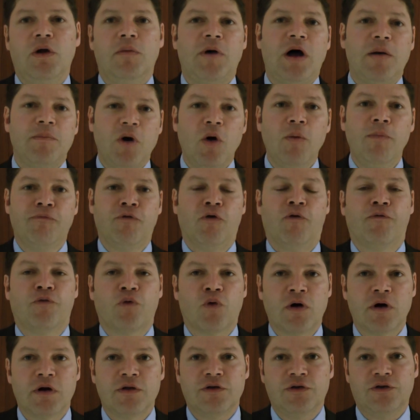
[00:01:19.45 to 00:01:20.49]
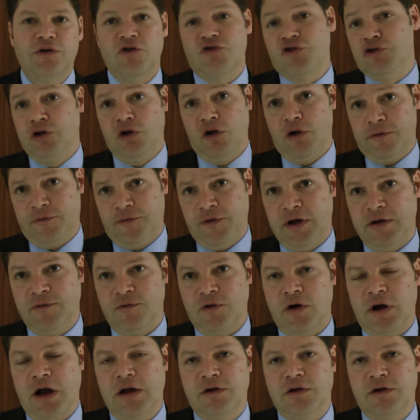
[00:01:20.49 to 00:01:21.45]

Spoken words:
Well, I'm hopeful for a decision in our favor,